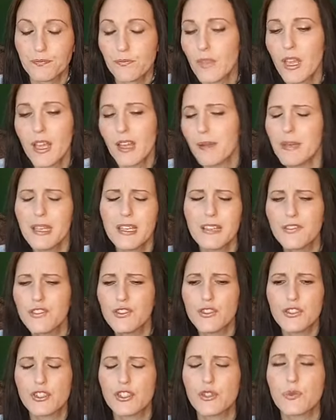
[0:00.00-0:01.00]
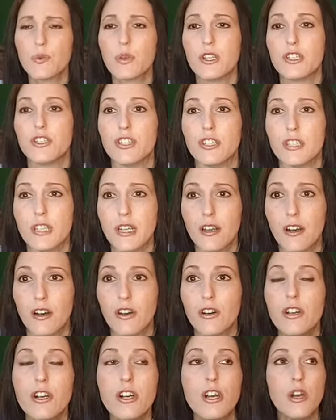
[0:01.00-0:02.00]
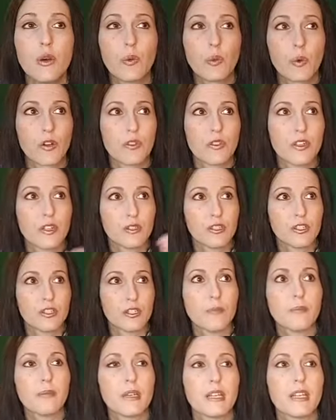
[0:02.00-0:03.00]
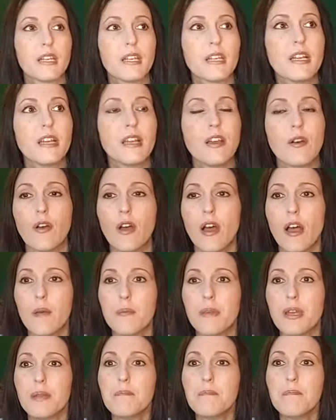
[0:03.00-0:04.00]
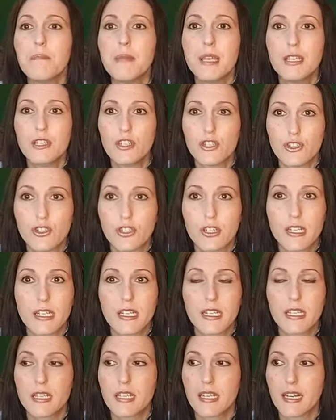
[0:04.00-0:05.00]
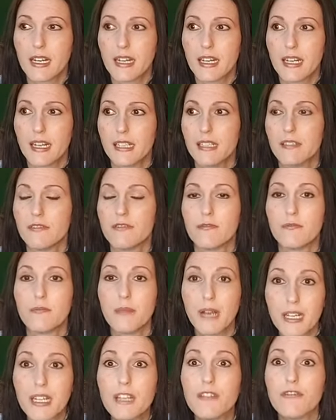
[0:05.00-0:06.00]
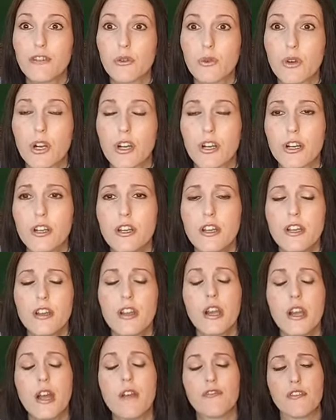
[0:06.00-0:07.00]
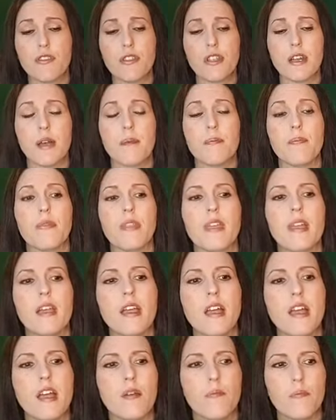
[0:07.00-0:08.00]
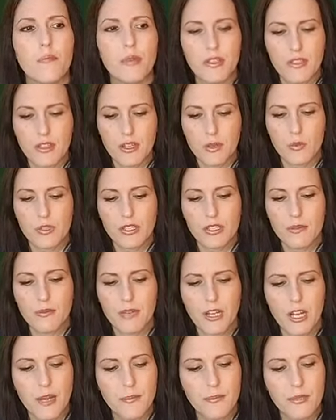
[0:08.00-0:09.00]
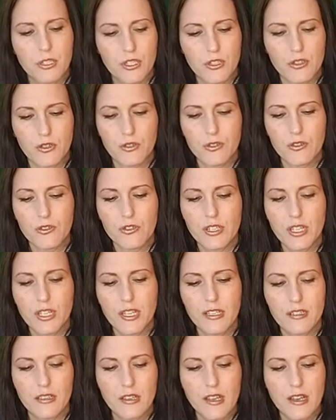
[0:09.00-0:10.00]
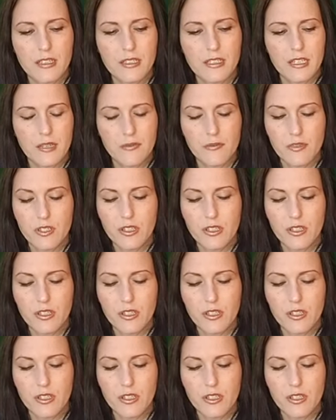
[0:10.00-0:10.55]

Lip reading: I'm in the situation now where there's somebody in ministry that I have money for them. But there was some obstacles, and a lot of times